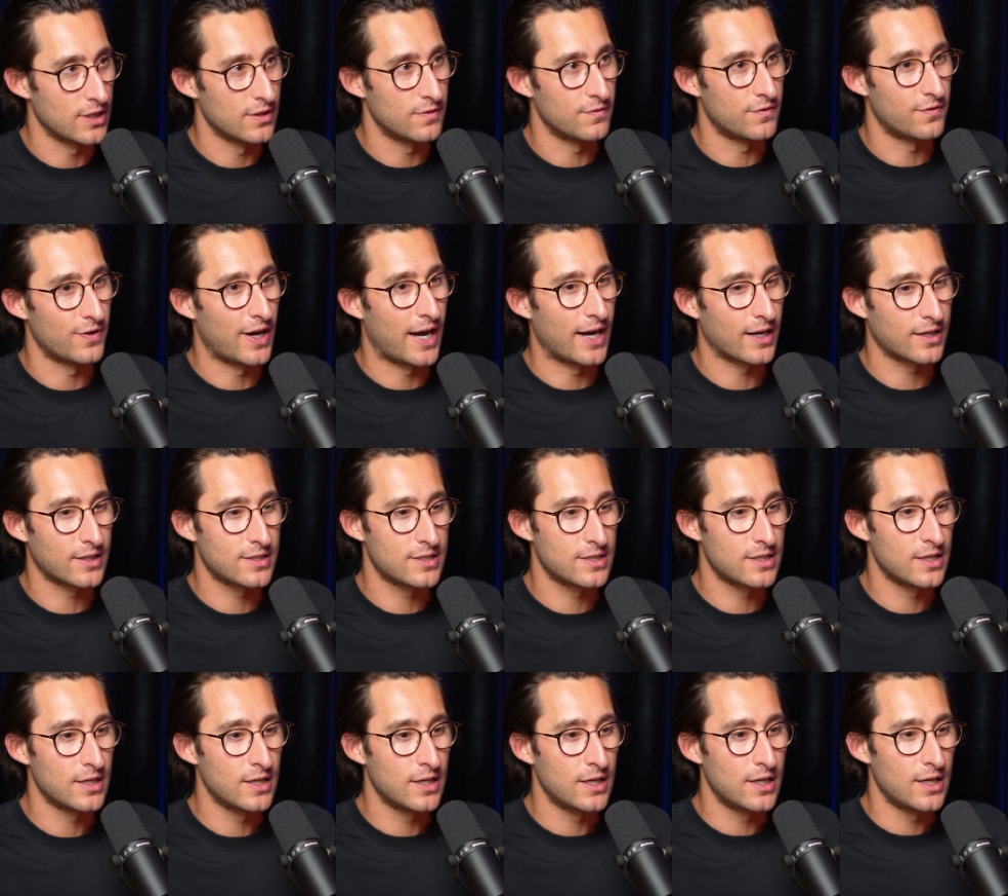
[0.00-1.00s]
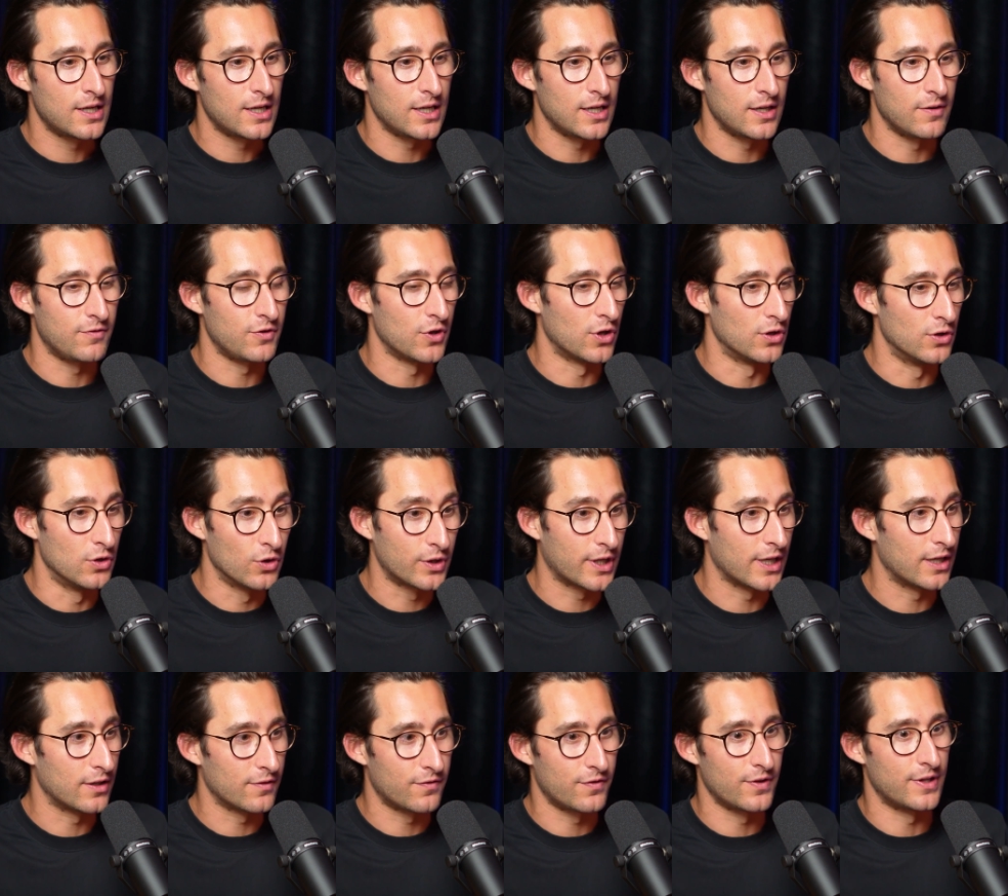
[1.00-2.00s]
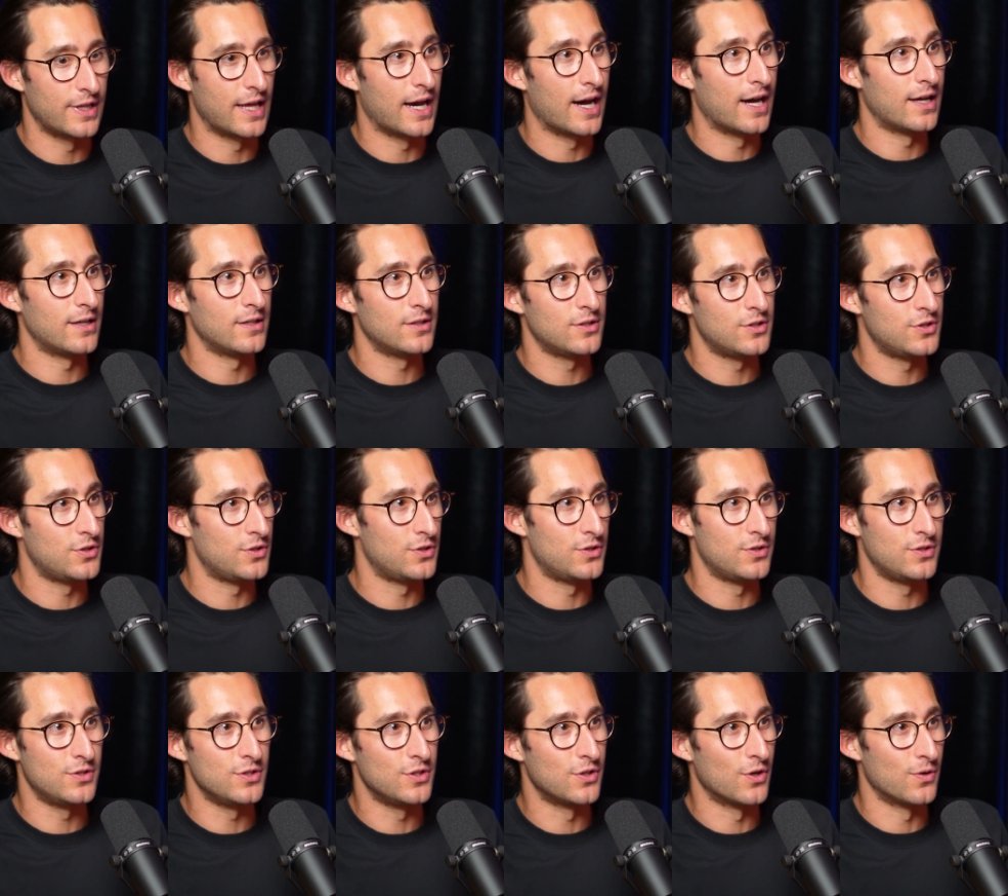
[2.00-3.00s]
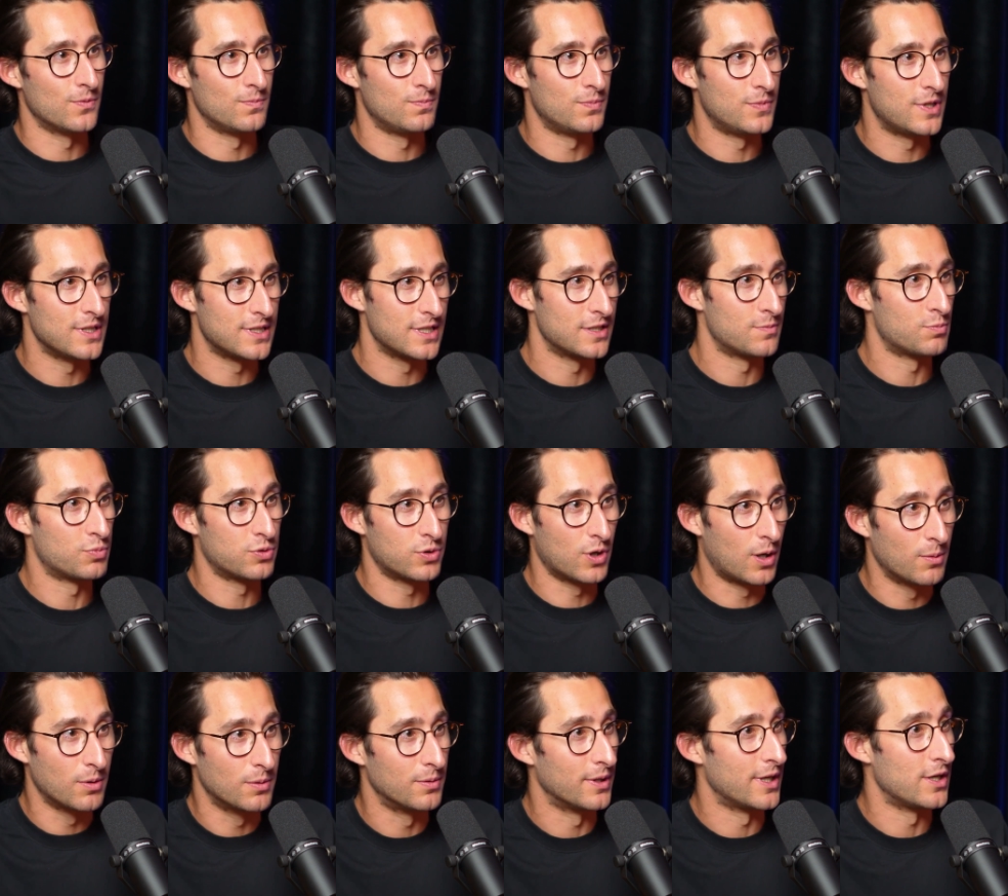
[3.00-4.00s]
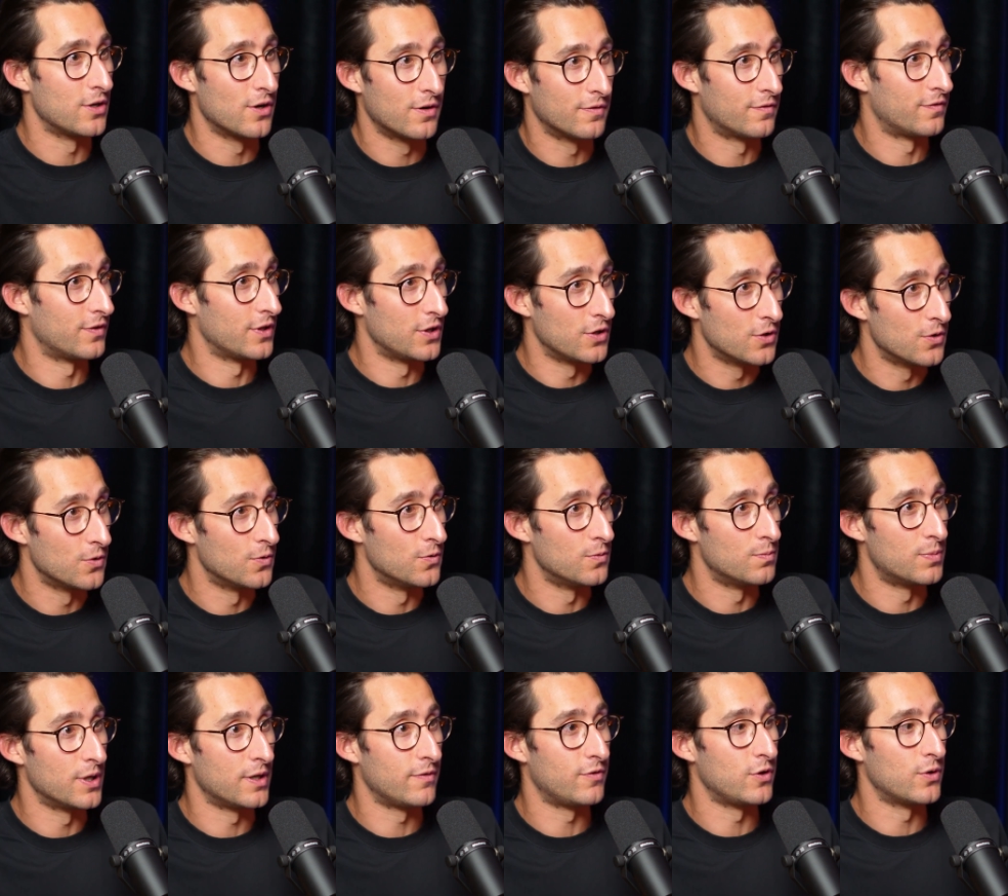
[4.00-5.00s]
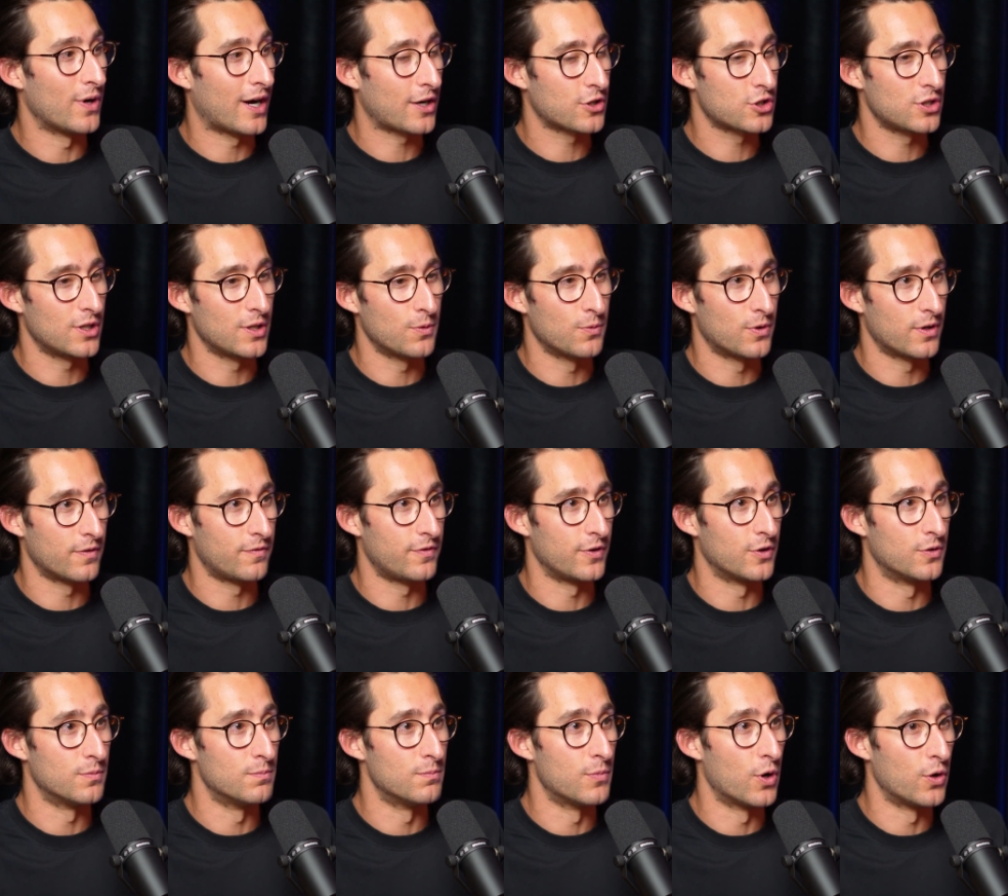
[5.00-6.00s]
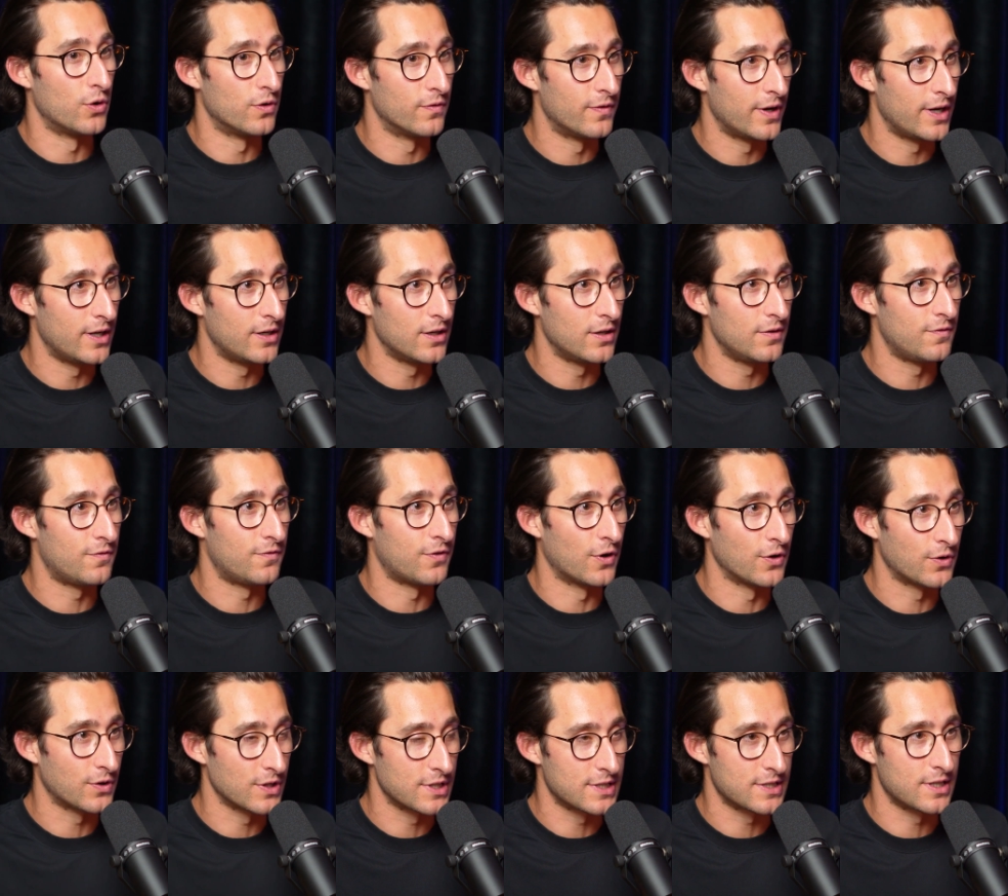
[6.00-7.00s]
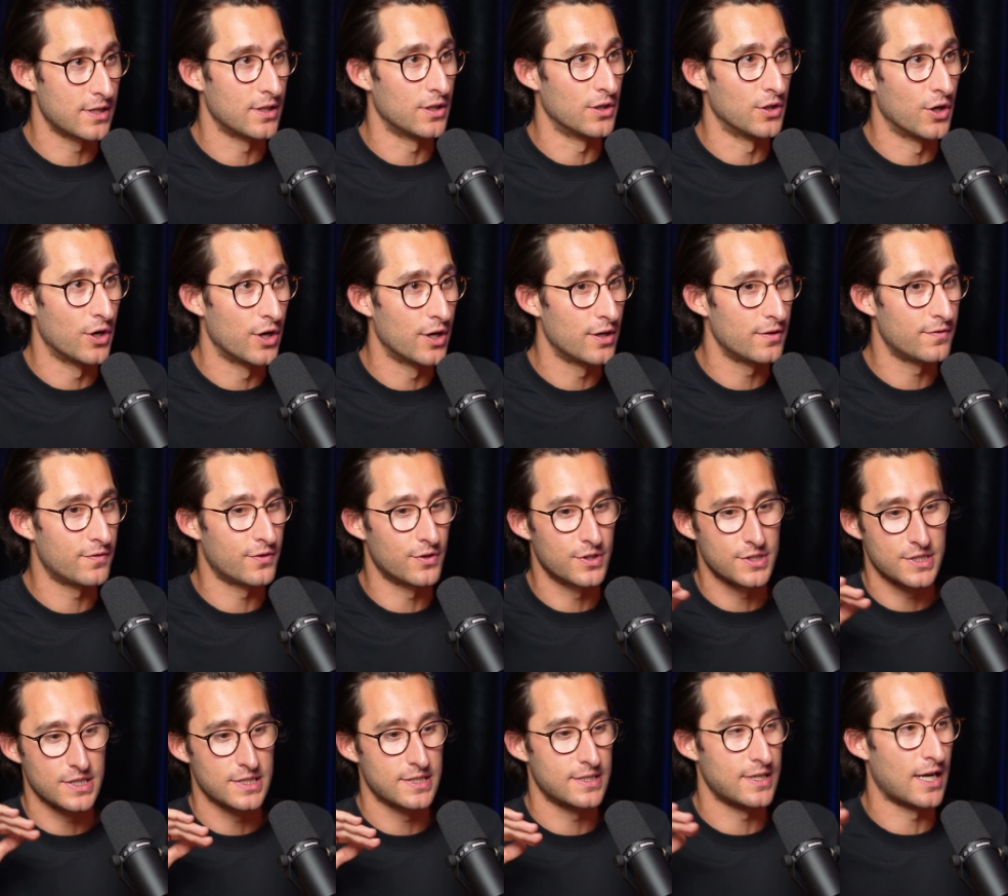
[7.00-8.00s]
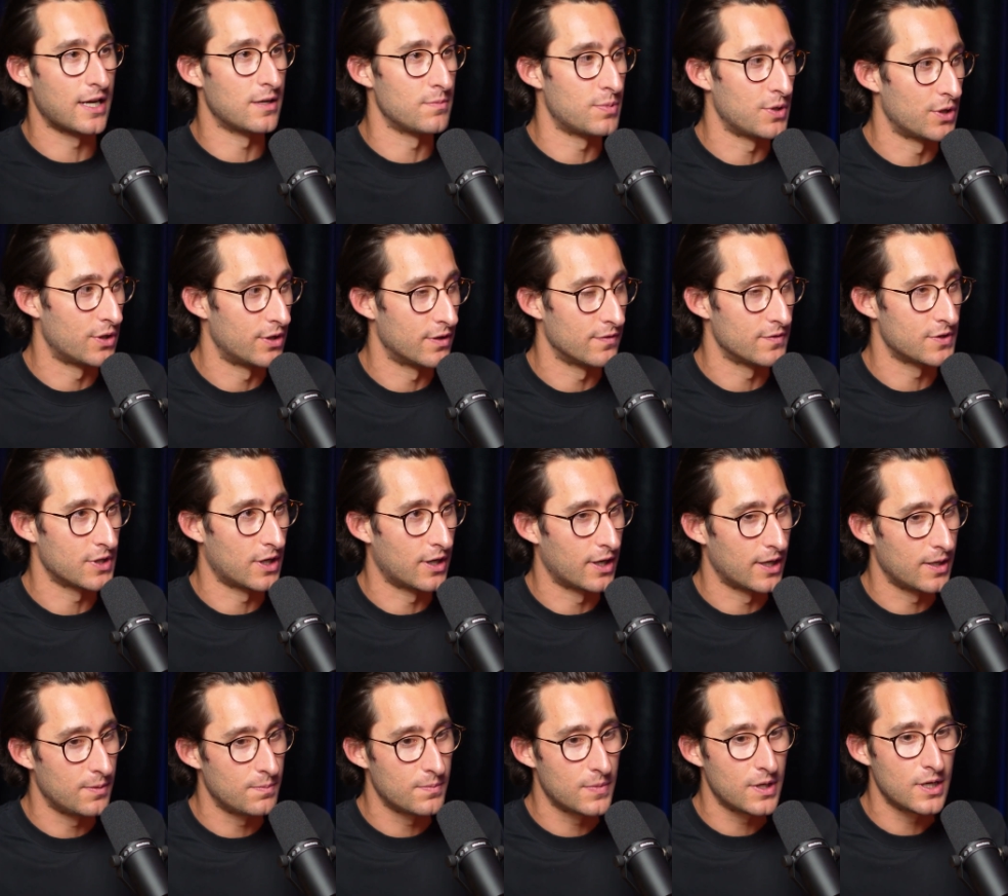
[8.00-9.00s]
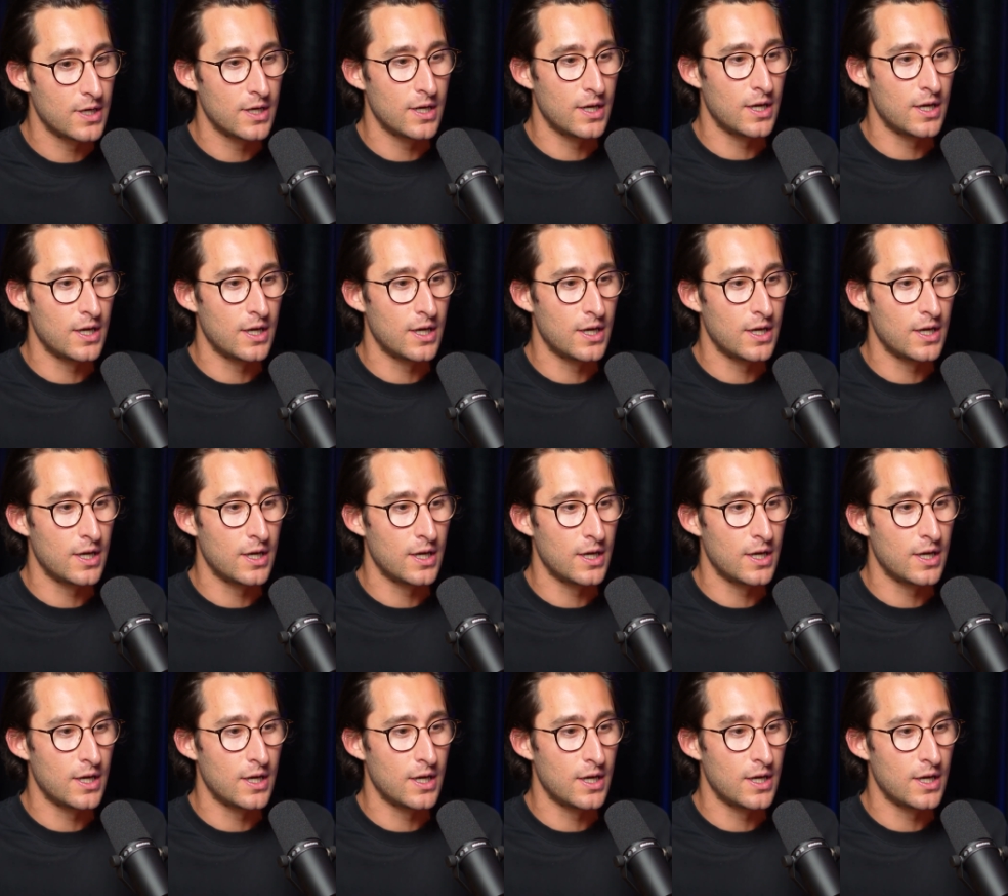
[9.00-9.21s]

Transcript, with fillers: In fact, if you're looking for that, you know, this is probably not for you, but if you actually want to feel motivated, focused and alert for a sustained period of time